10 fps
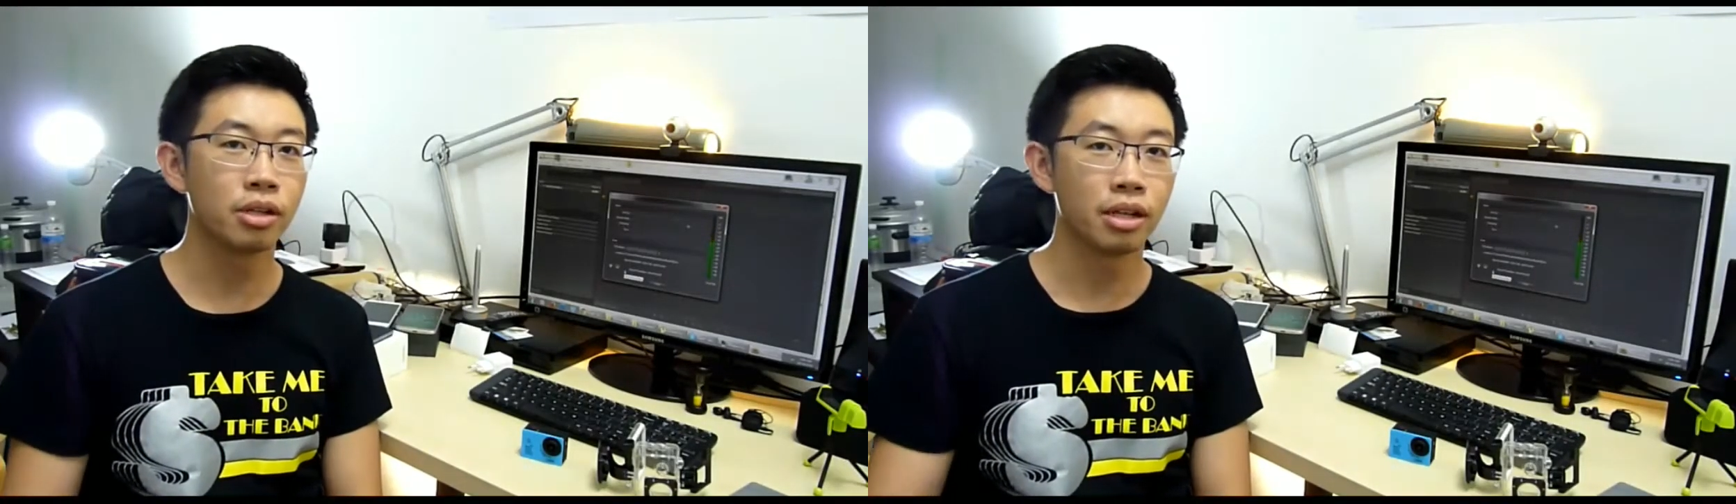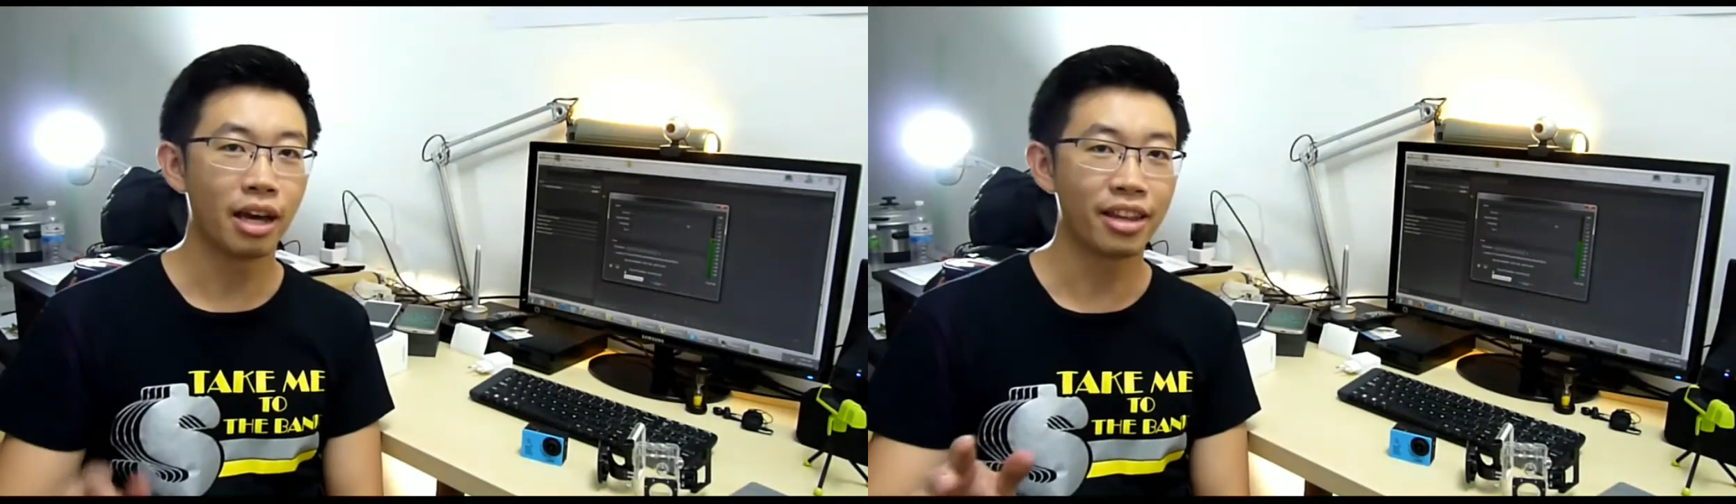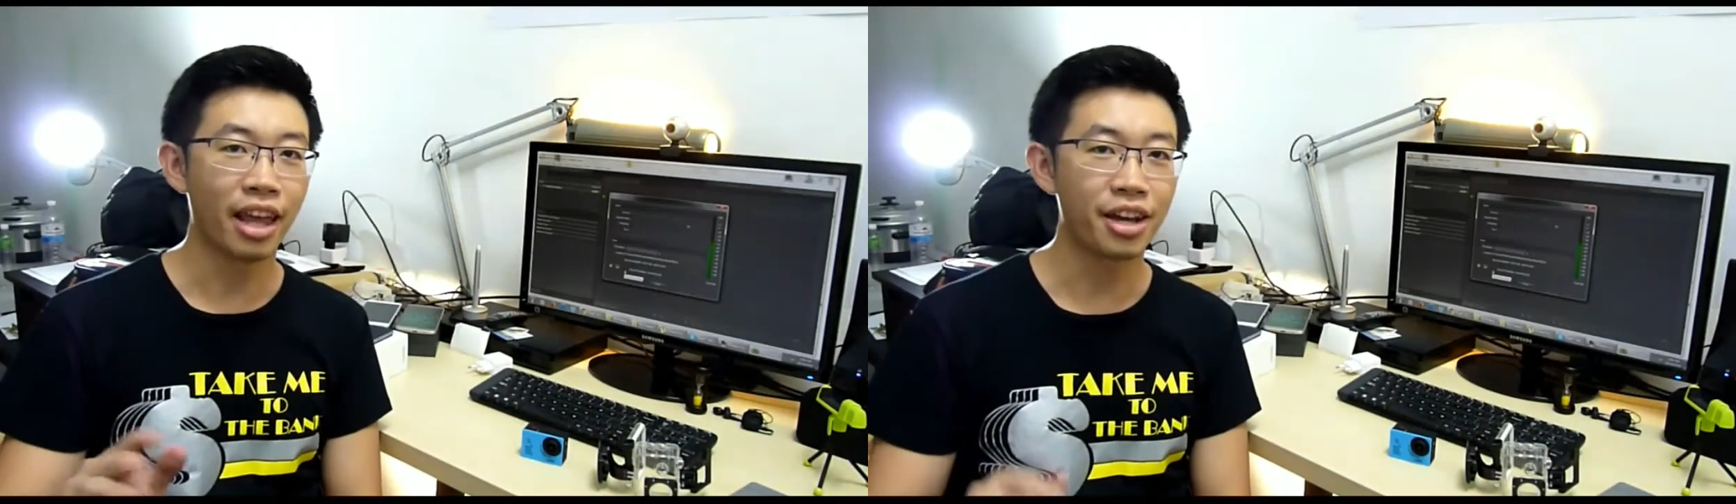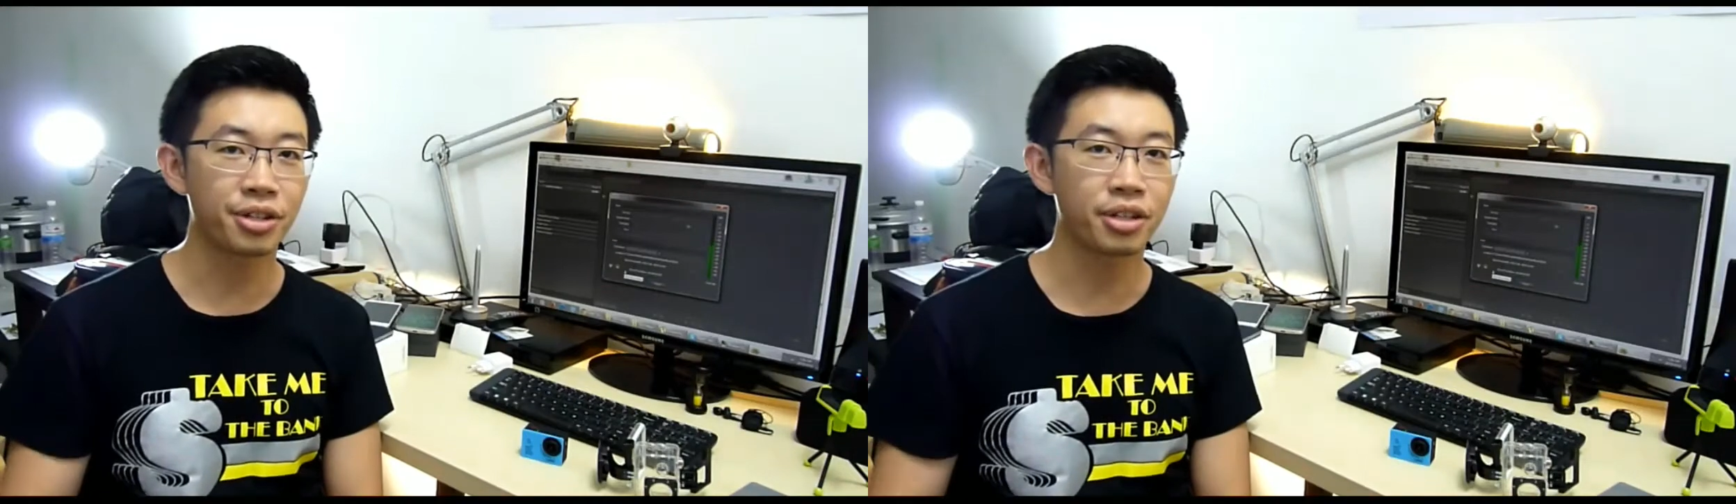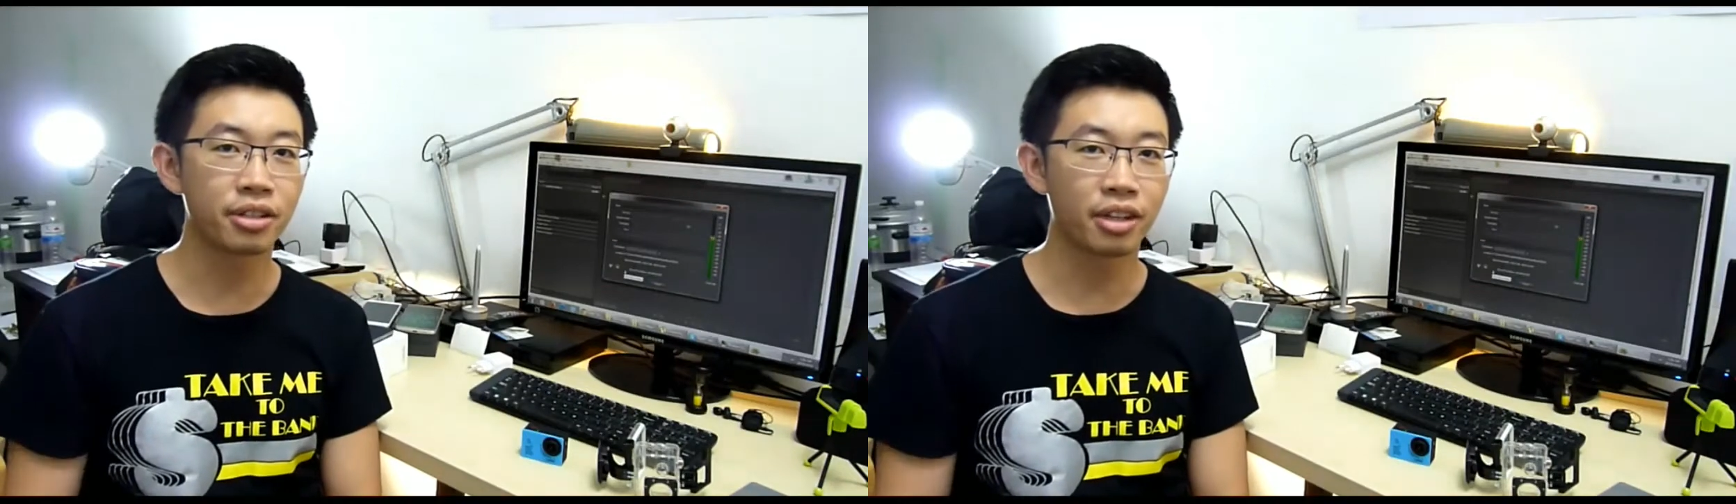an
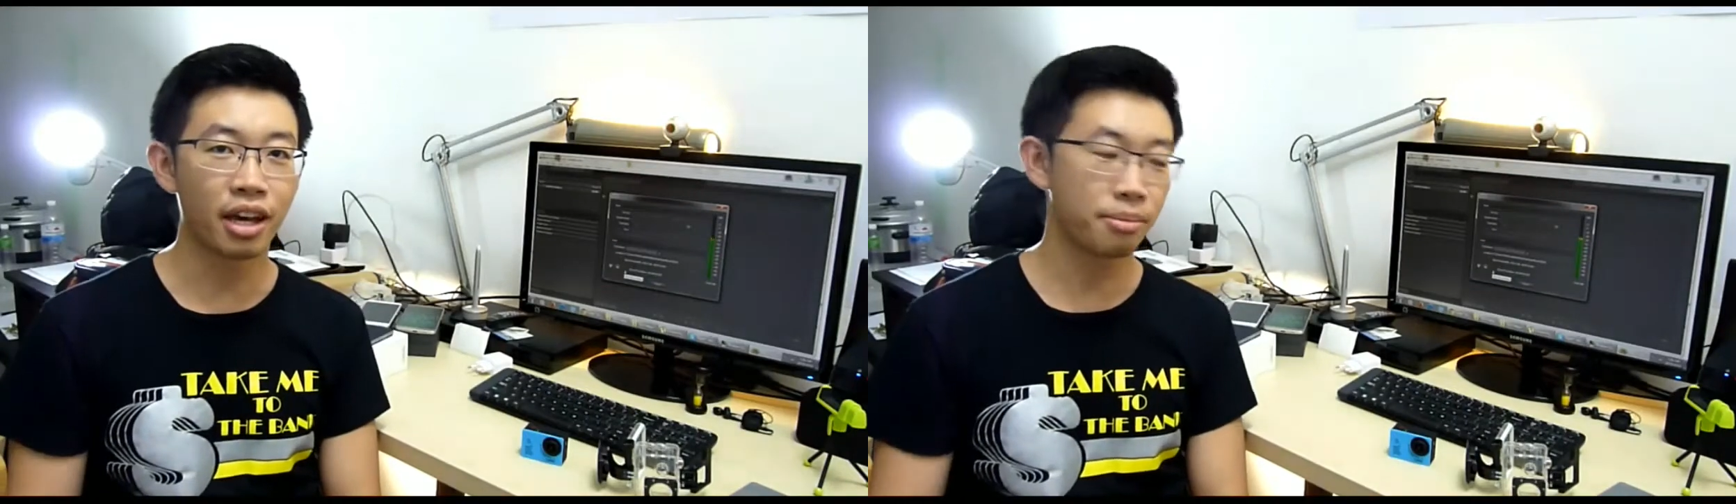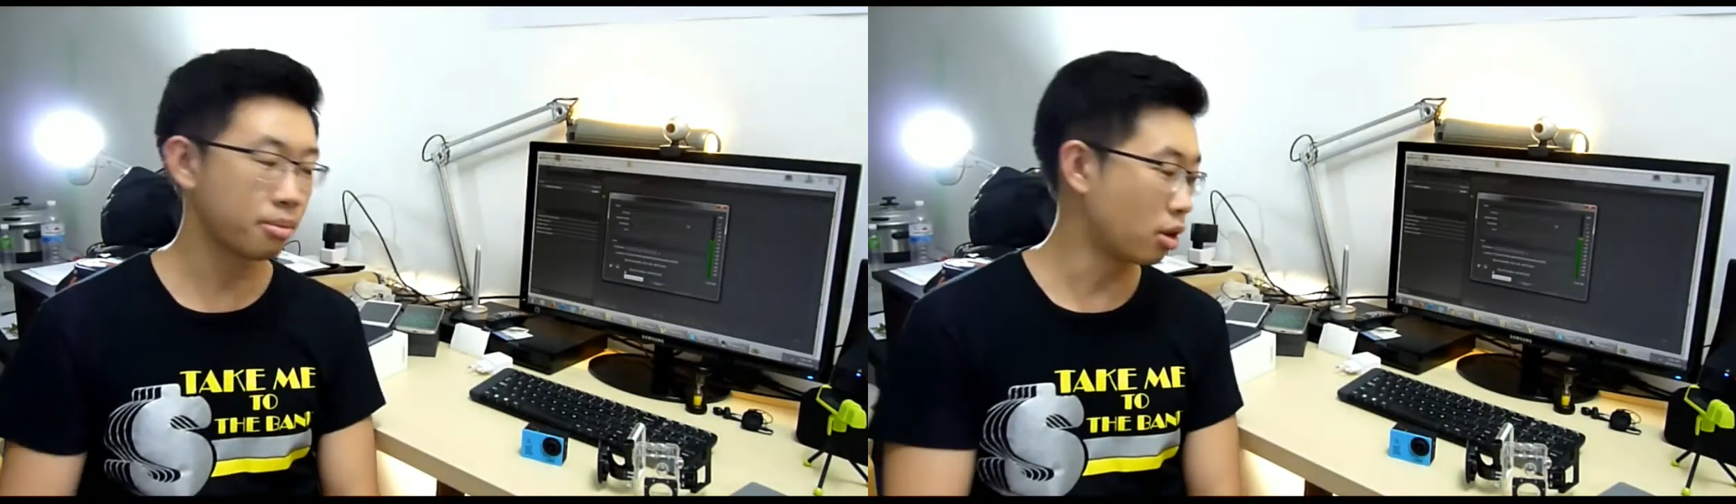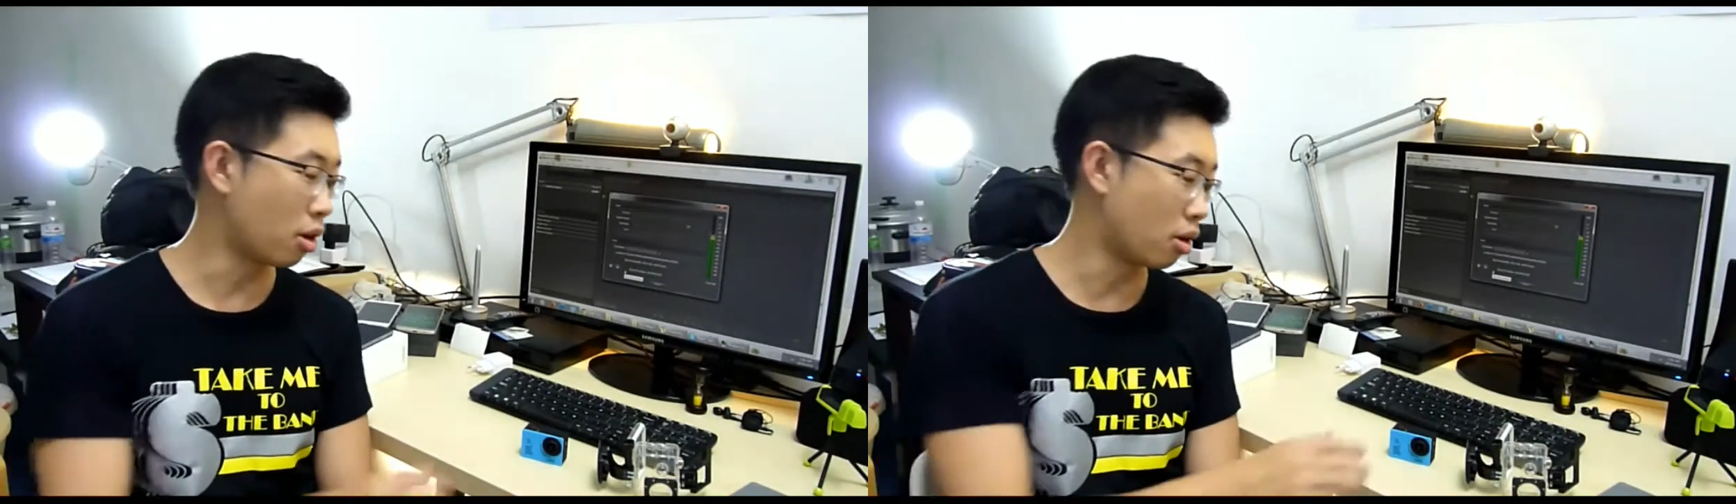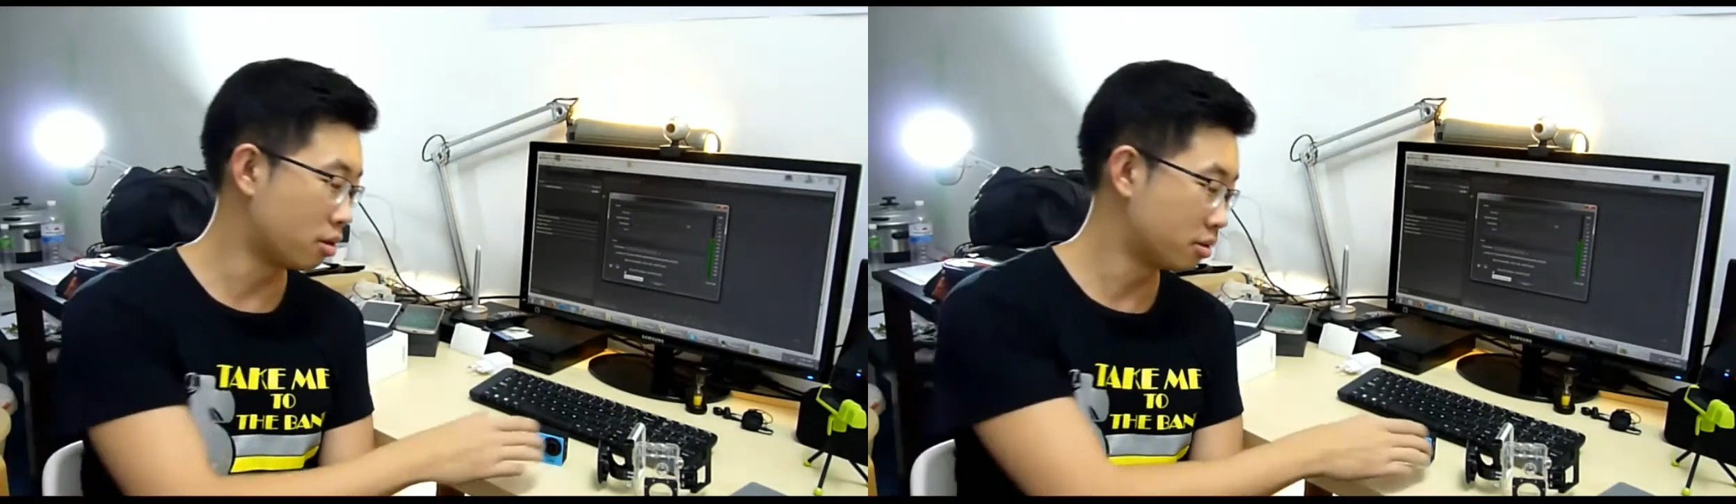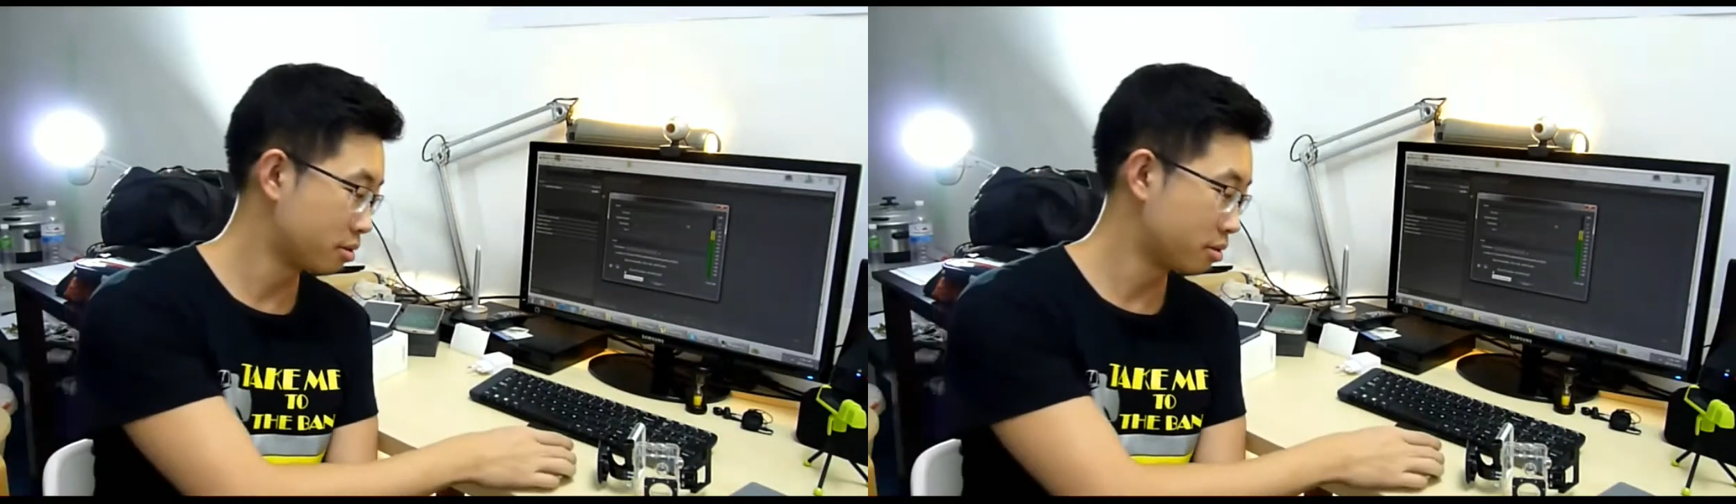action cam called